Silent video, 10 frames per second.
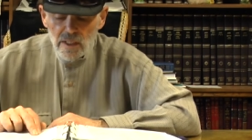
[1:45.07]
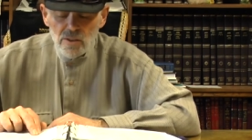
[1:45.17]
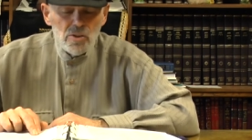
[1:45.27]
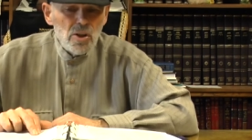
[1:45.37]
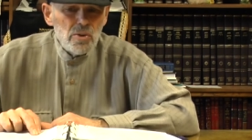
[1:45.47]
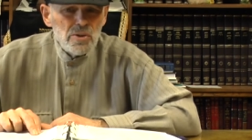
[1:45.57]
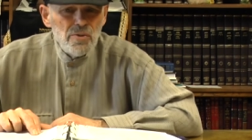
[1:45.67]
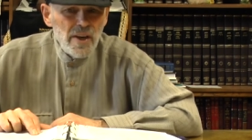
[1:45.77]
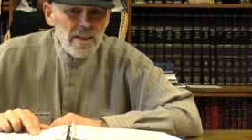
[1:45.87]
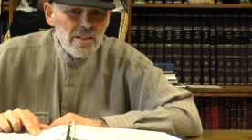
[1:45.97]
The Torah's
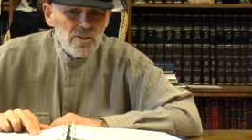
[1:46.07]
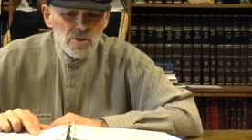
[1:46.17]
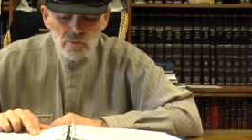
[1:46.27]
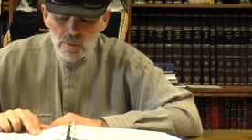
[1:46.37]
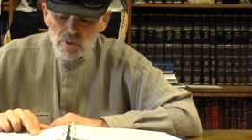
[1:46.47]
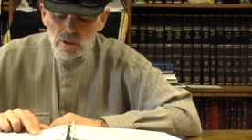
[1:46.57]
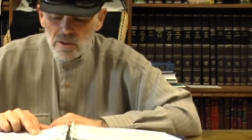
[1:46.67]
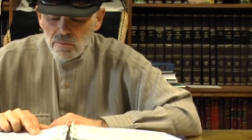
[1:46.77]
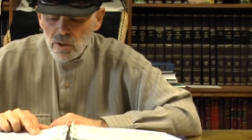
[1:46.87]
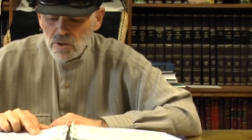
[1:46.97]
vague
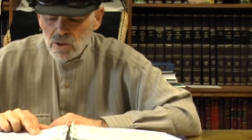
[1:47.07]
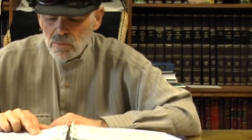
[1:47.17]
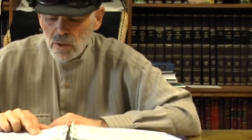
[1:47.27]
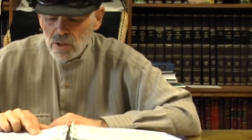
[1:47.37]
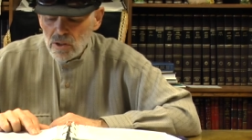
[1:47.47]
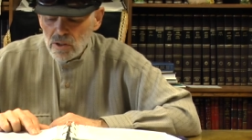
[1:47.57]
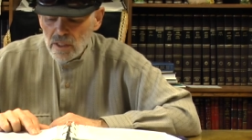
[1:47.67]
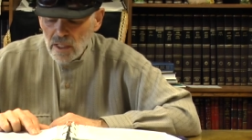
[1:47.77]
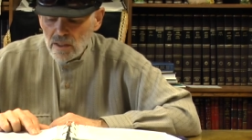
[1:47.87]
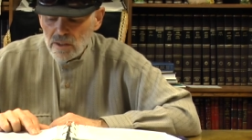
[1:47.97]
description of Moshe's
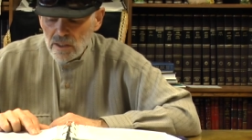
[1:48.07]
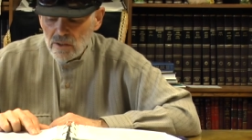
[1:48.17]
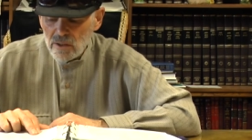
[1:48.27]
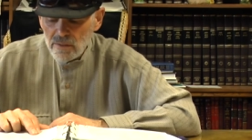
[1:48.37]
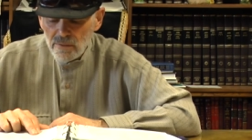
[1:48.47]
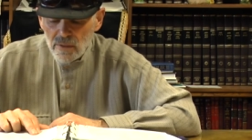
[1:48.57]
parents tells us